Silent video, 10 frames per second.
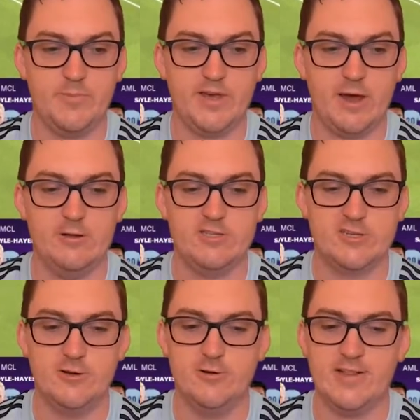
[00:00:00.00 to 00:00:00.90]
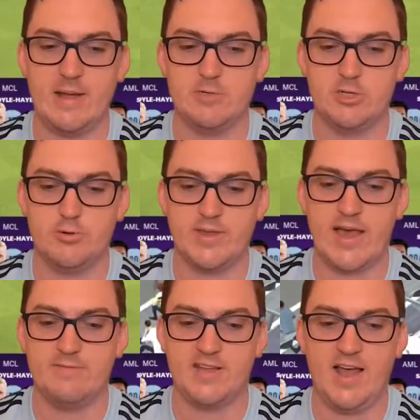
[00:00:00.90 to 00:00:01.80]
And we go 2-0 up
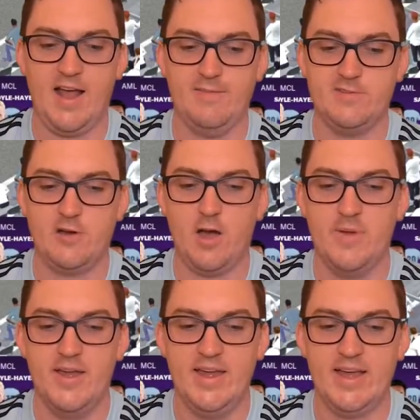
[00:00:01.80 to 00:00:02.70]
shortly after halftime.